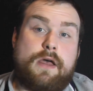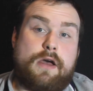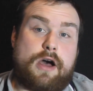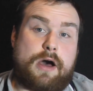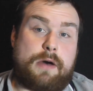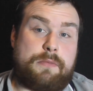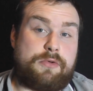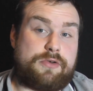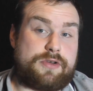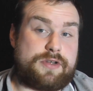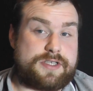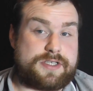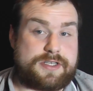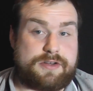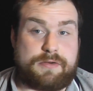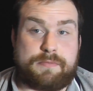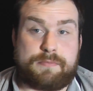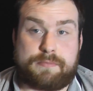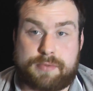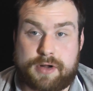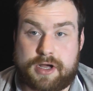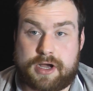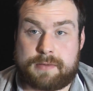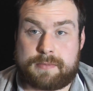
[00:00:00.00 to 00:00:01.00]
I'm not going to sit
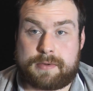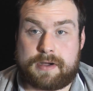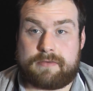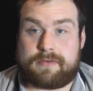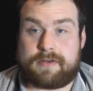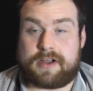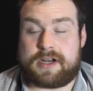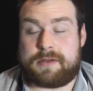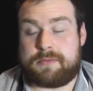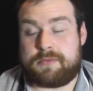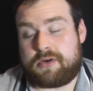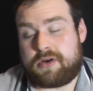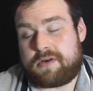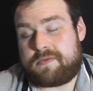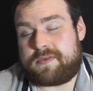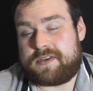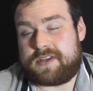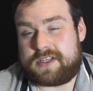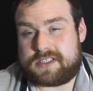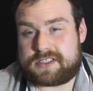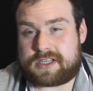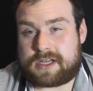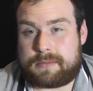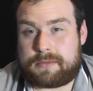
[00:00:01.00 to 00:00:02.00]
and blurb over it anymore. I
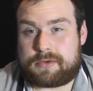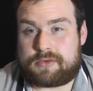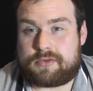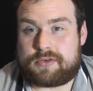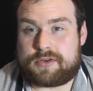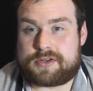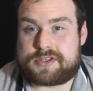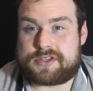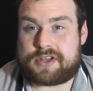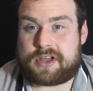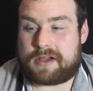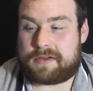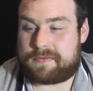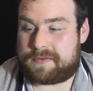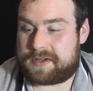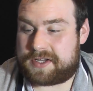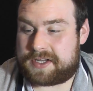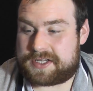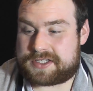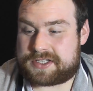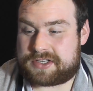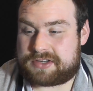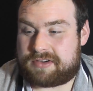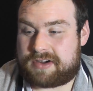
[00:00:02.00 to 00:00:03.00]
think it's come across that I
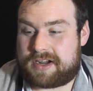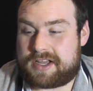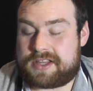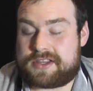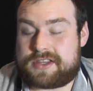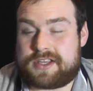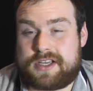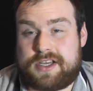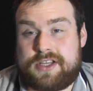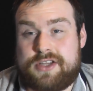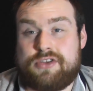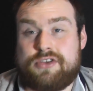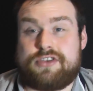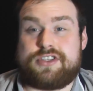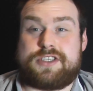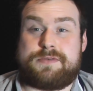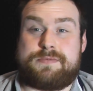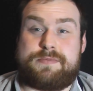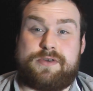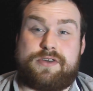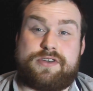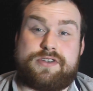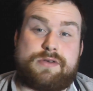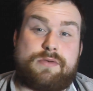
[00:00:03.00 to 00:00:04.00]
think it's a great thing, and not
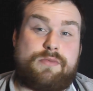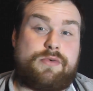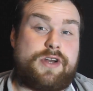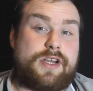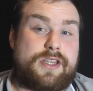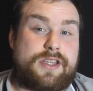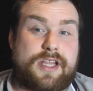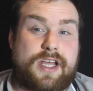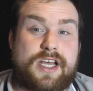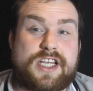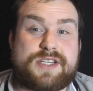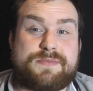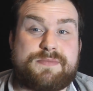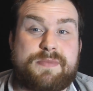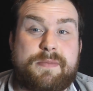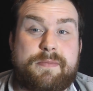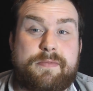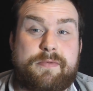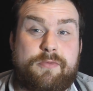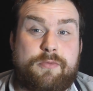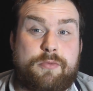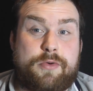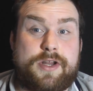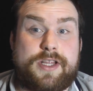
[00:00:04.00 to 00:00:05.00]
just because of what it does,
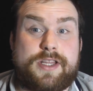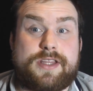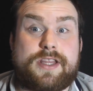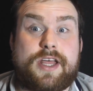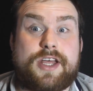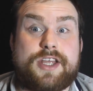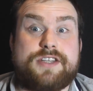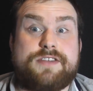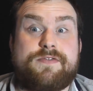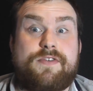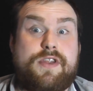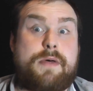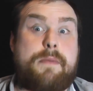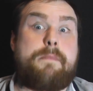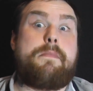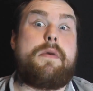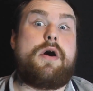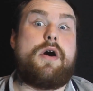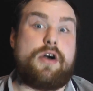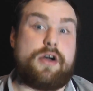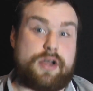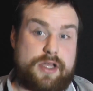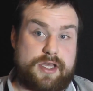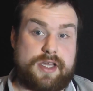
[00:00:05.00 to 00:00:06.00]
but for what it does for the
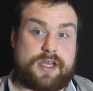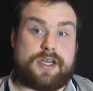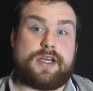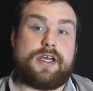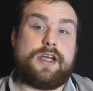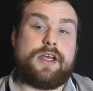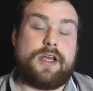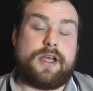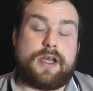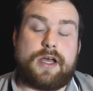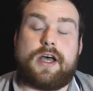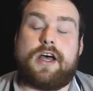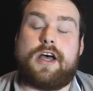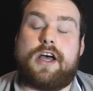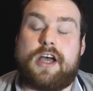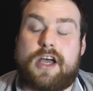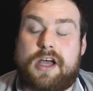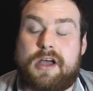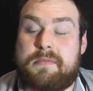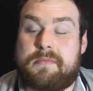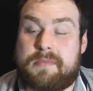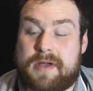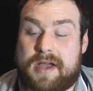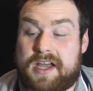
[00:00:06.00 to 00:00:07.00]
market,
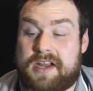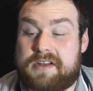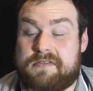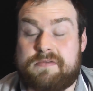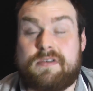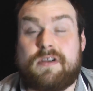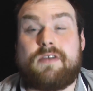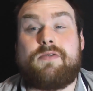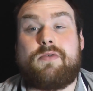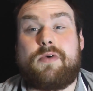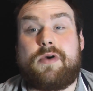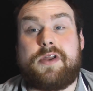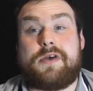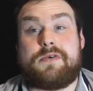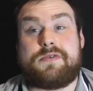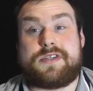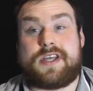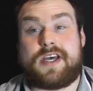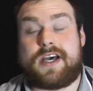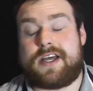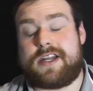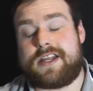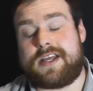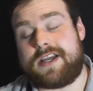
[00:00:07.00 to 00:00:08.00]
and for everyone else
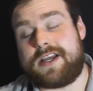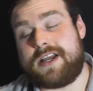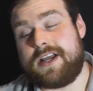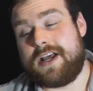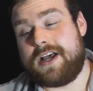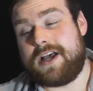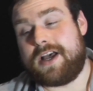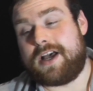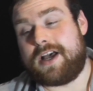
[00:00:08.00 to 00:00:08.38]
out there.